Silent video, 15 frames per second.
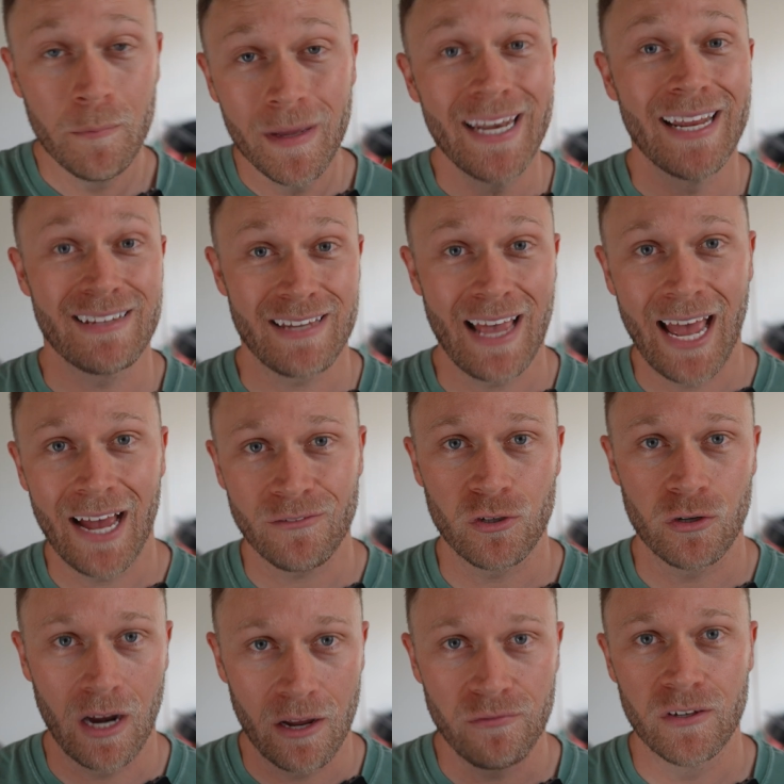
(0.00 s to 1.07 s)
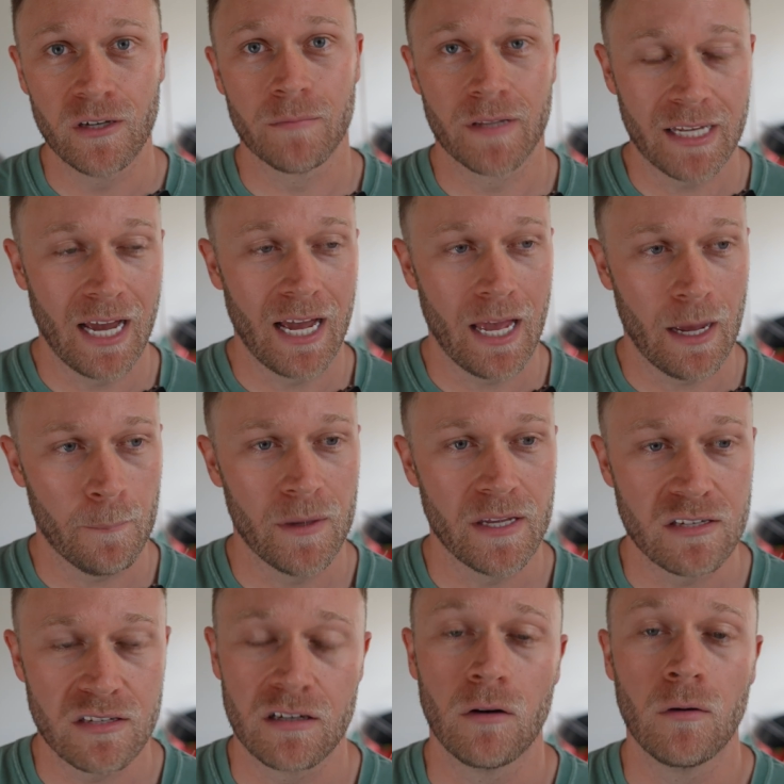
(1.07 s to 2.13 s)
minutes after I filmed the kayak
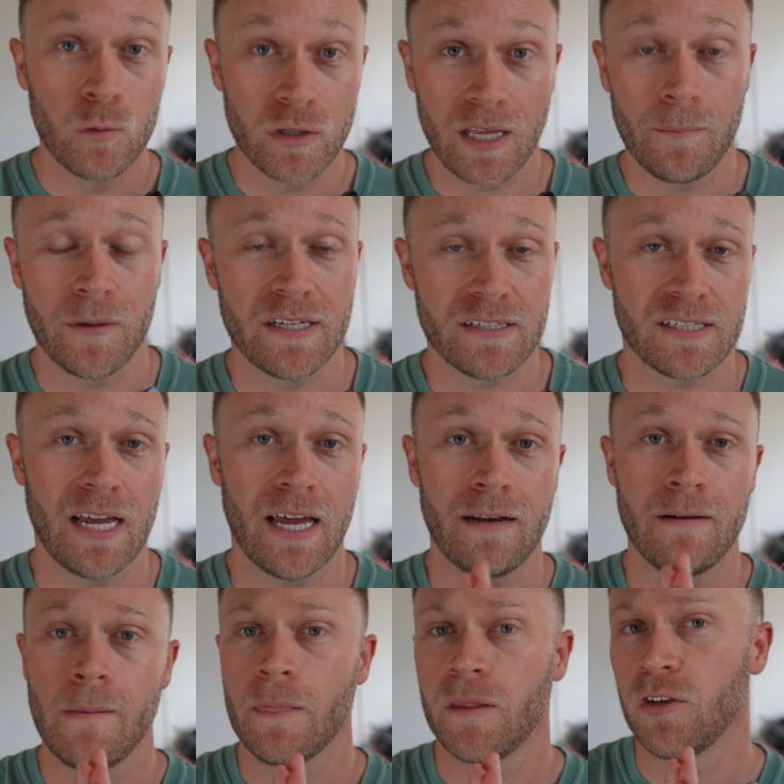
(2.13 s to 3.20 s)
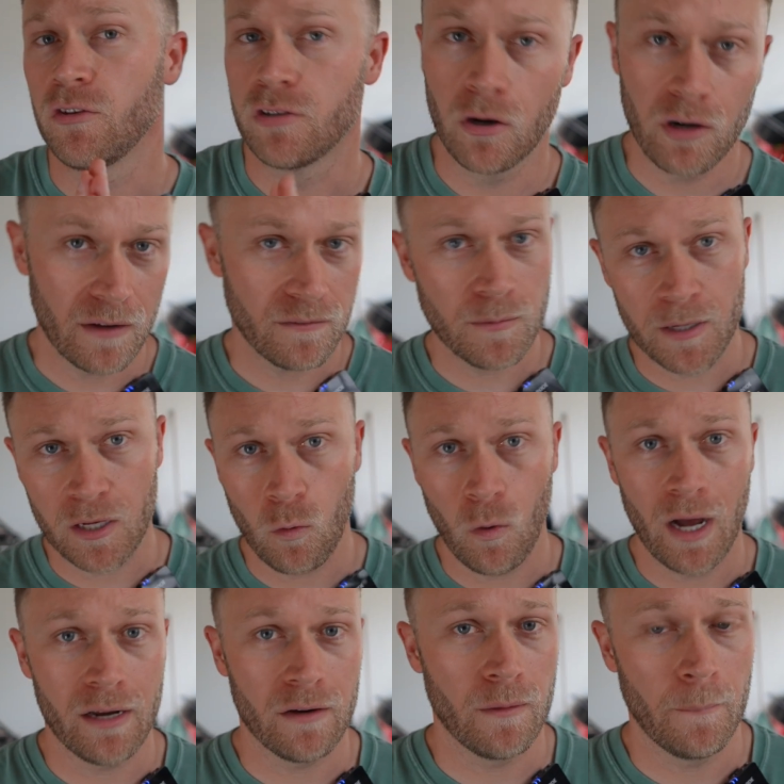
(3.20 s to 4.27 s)
piece. So with that being said, you don't have to be
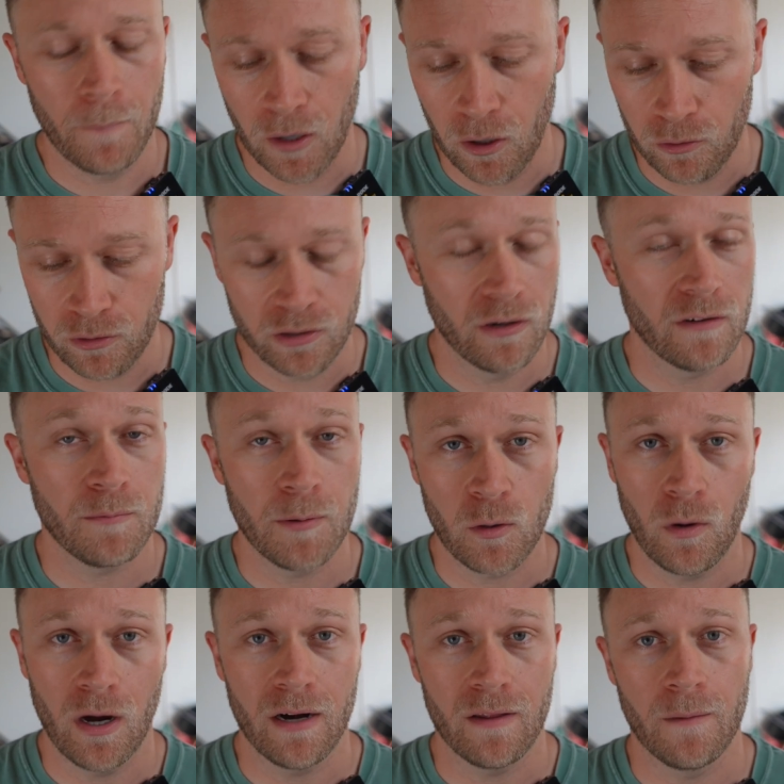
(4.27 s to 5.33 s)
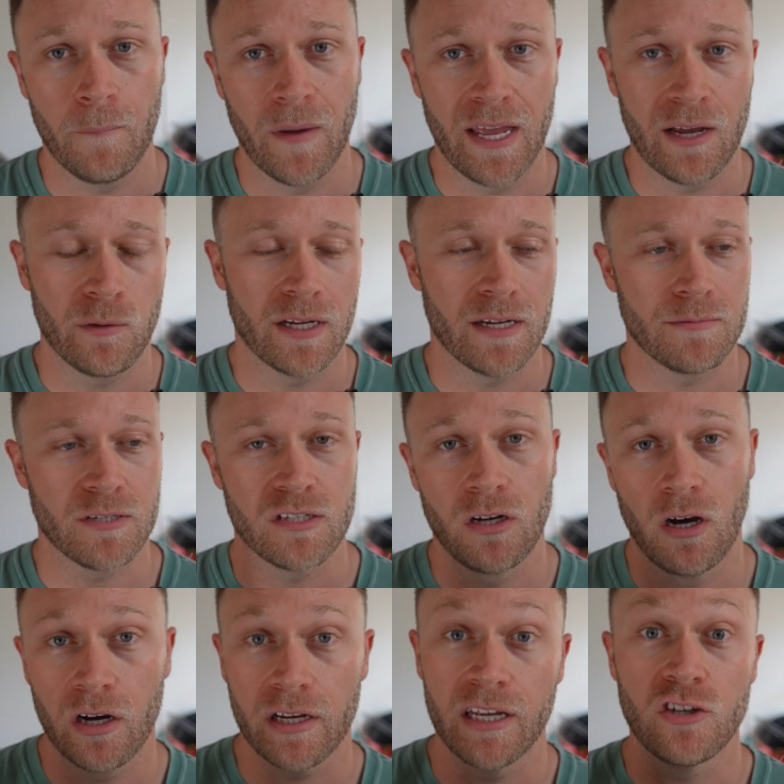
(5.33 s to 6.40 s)
quiet on the boat. You don't have to be quiet on the bank when it comes to
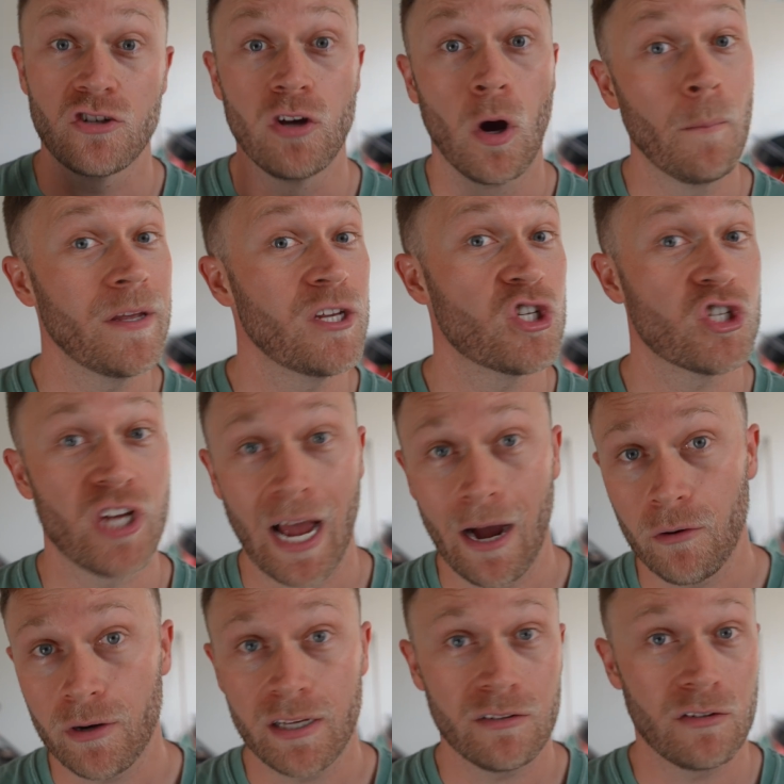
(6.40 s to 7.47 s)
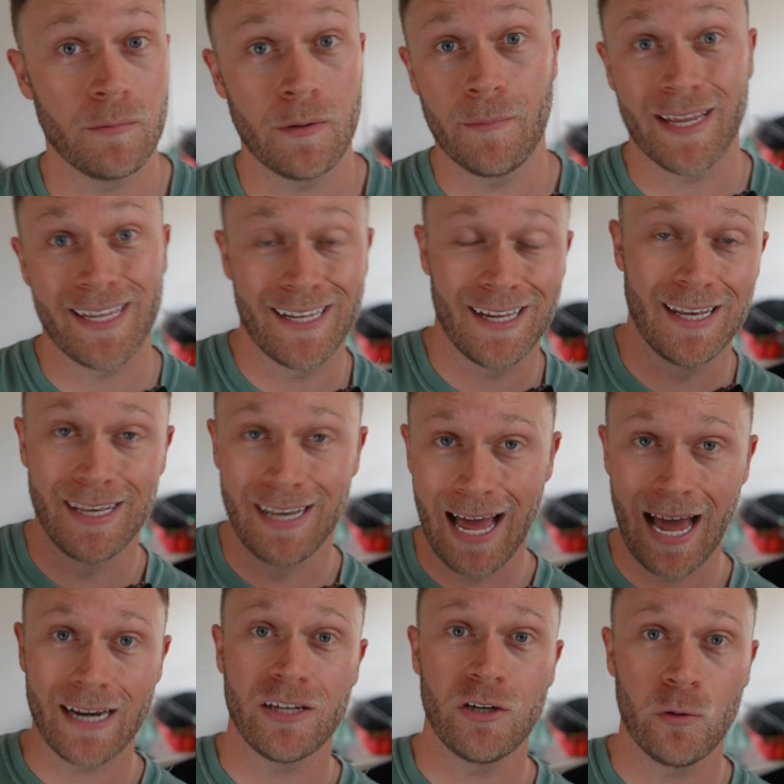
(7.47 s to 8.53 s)
talking. Don't be shouting. Don't be making a
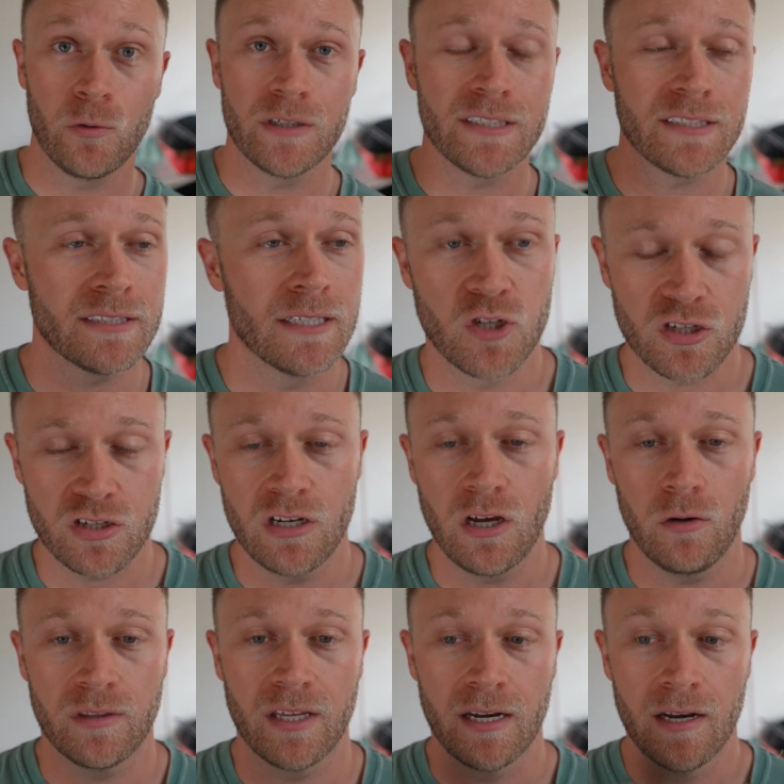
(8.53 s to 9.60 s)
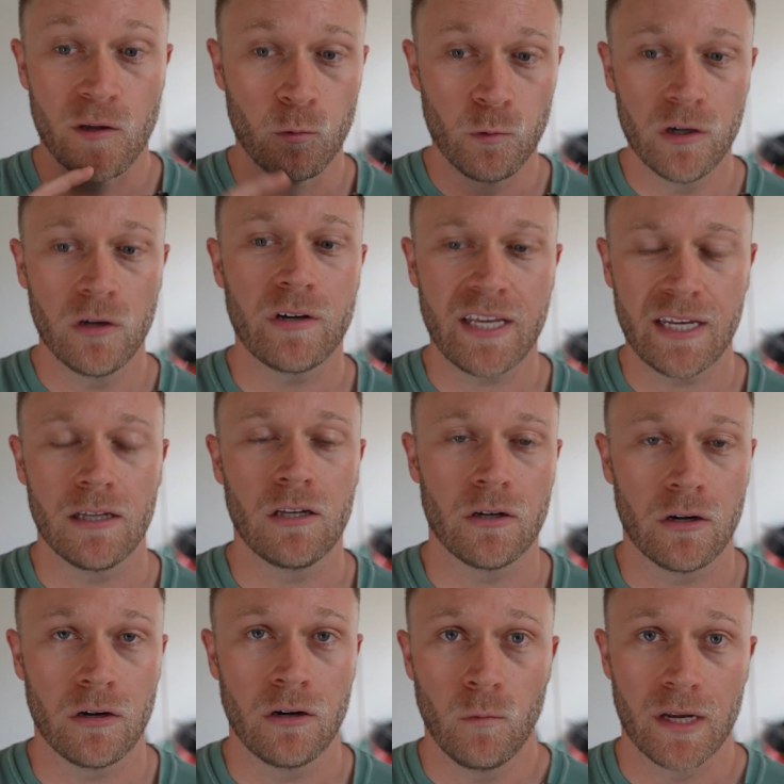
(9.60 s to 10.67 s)
lot of noise. Just know that the real
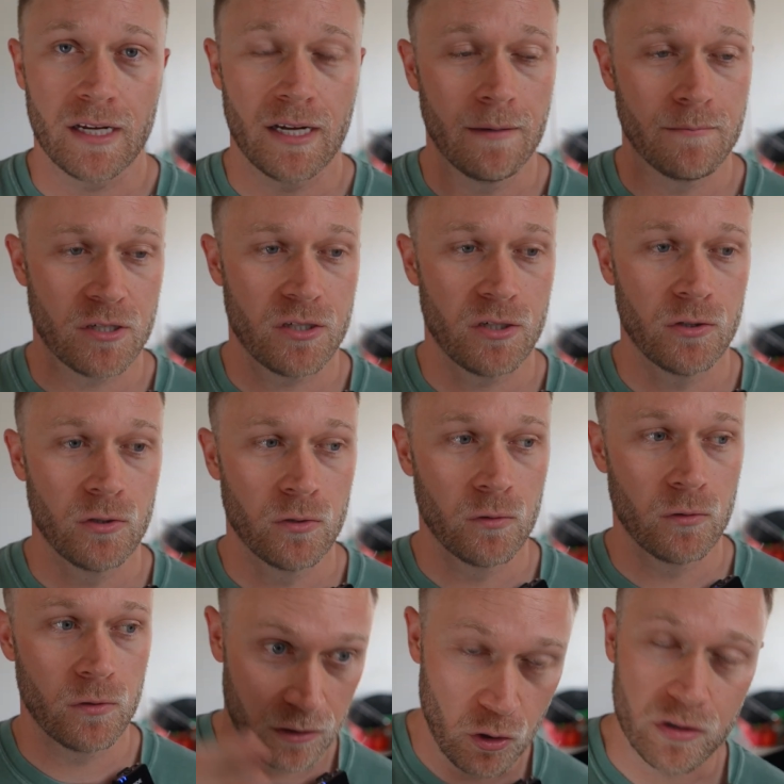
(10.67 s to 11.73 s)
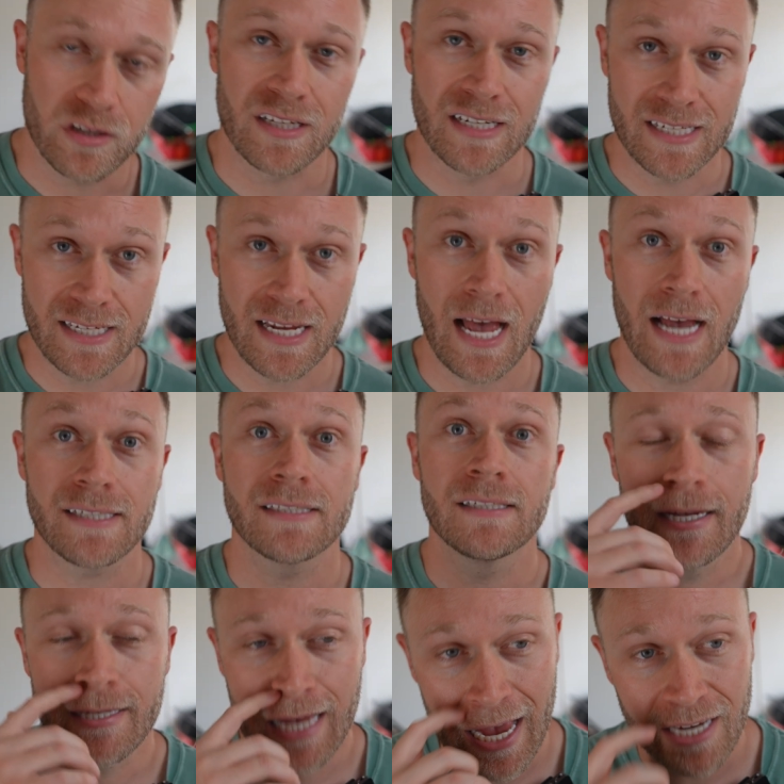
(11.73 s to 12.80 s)
killer when it comes to your success
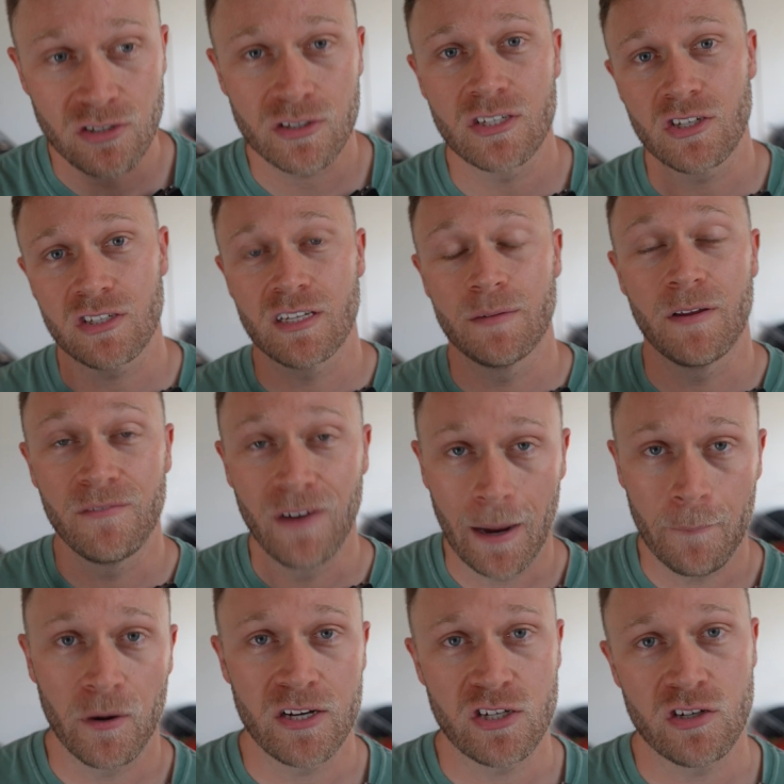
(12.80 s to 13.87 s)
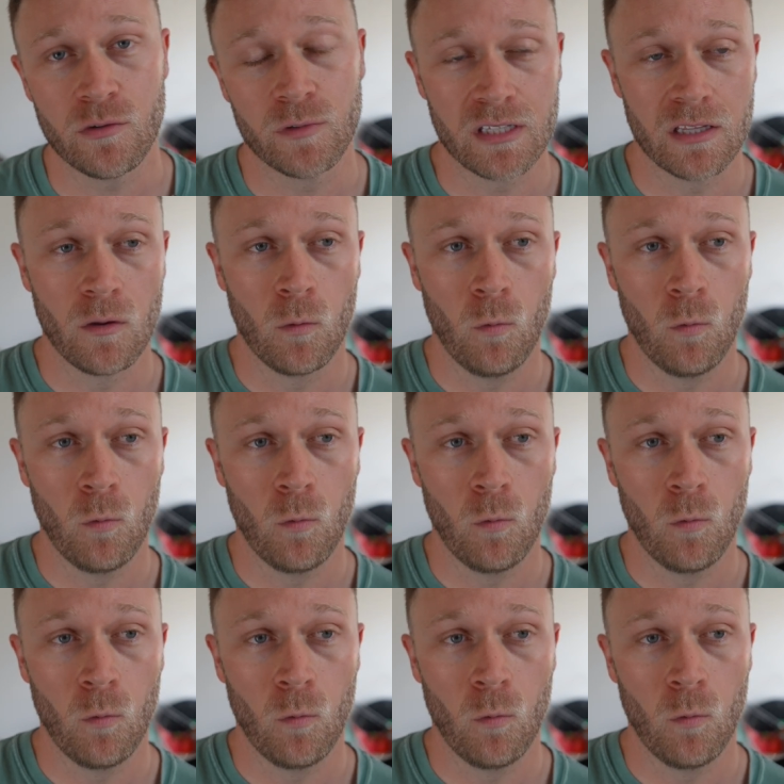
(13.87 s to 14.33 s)
is actually just gonna be vibration within the